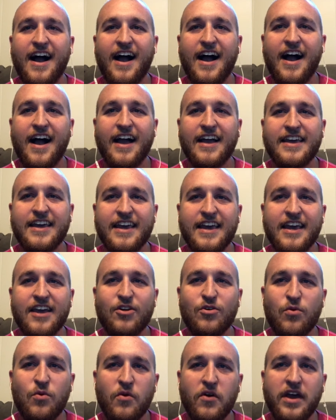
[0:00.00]
I
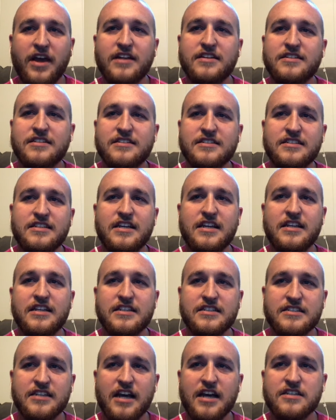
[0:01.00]
can't wait to see the
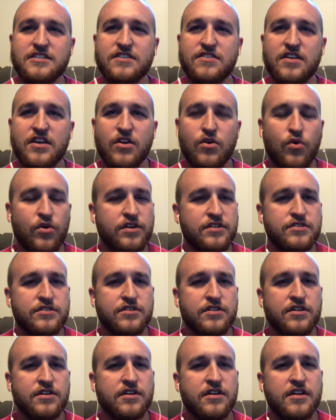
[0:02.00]
size of the
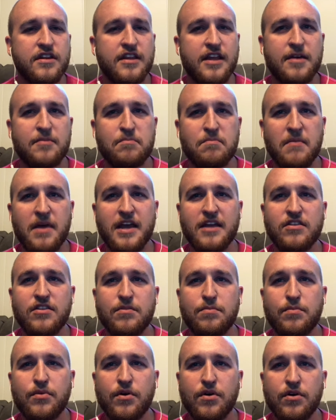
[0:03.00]
oyster that made the
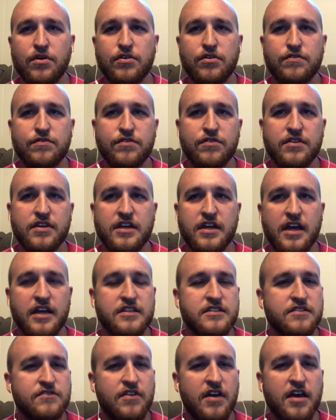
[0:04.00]
pearl for the
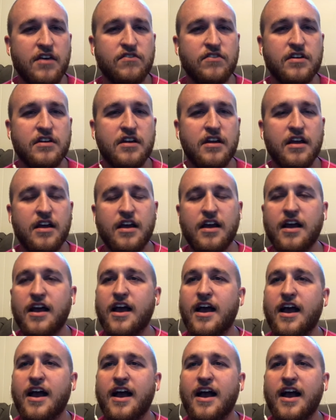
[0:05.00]
gates of heaven.
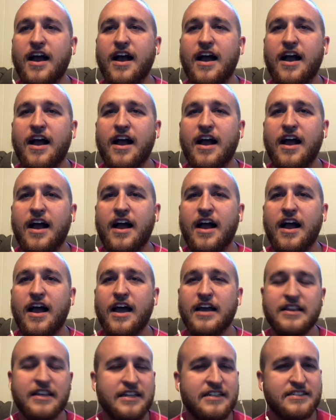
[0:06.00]

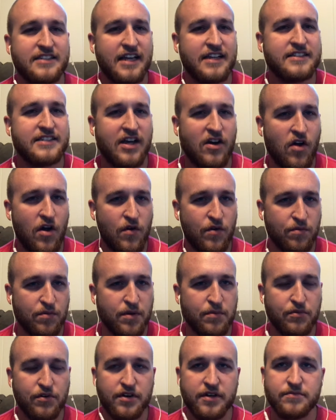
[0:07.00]
At least that's how I
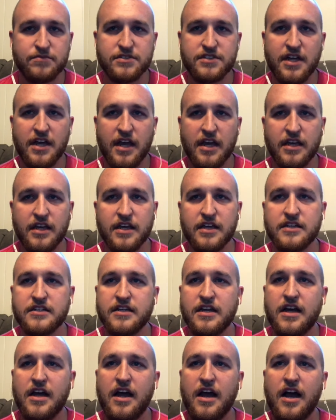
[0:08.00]
remember him saying it.
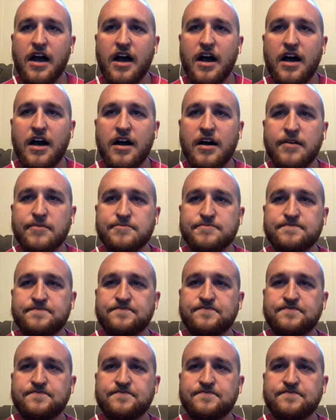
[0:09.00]
And